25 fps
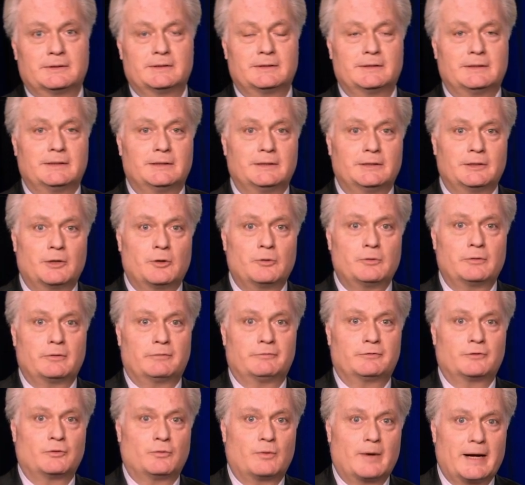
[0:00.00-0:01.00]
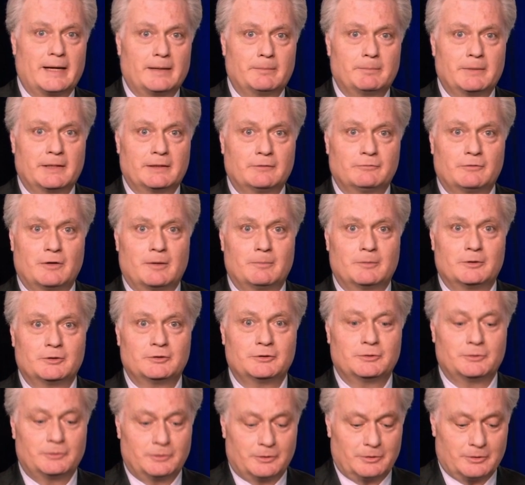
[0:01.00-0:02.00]
and CEO of QuiaPEG
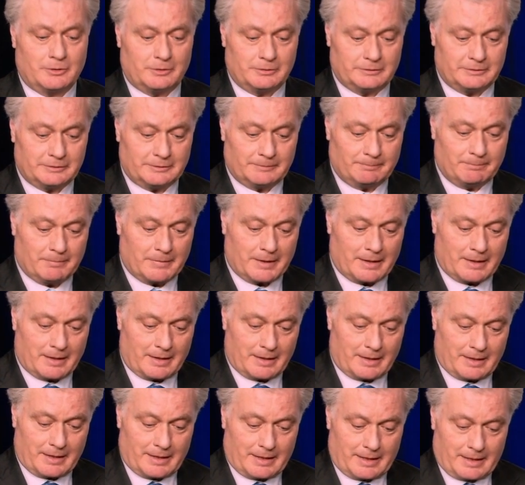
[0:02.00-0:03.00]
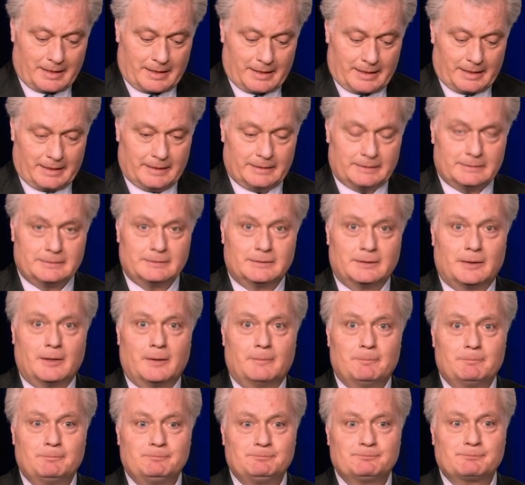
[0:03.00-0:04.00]
Pharmaceuticals. It's
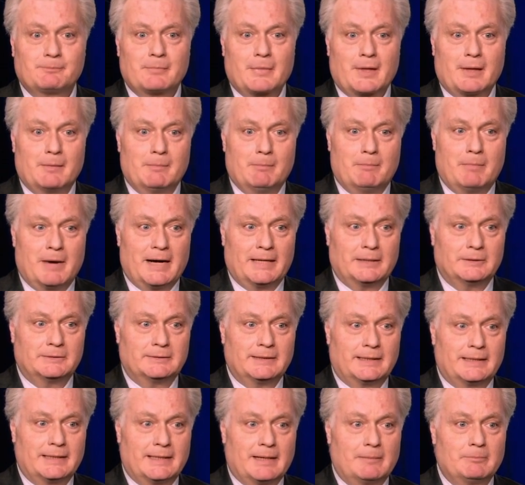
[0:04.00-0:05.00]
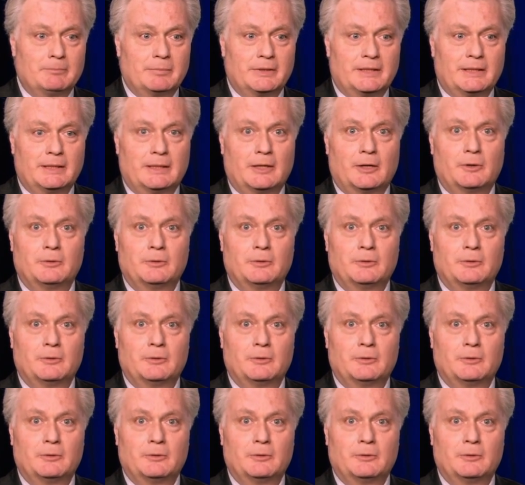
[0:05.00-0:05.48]
a biotech company